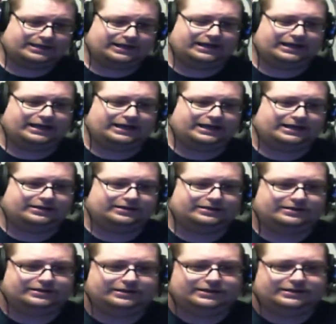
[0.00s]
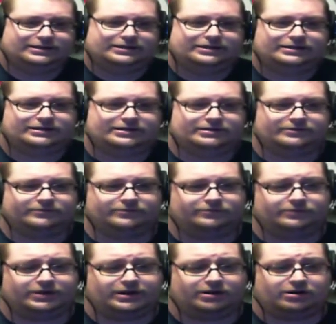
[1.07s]
and
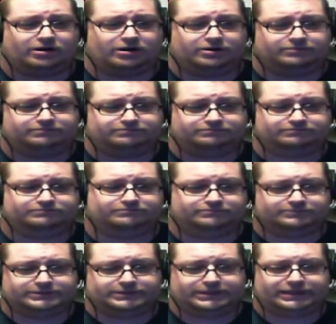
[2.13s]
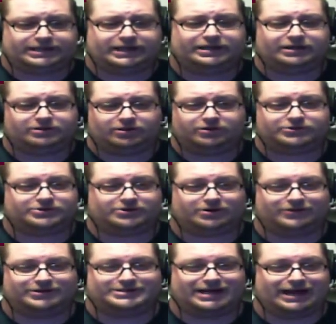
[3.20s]
we are getting closer all
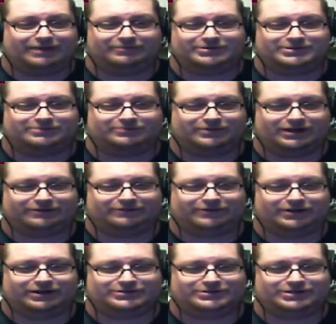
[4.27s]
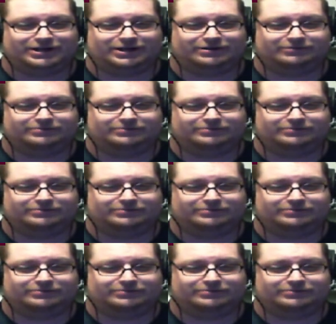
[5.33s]
the time as like friends, and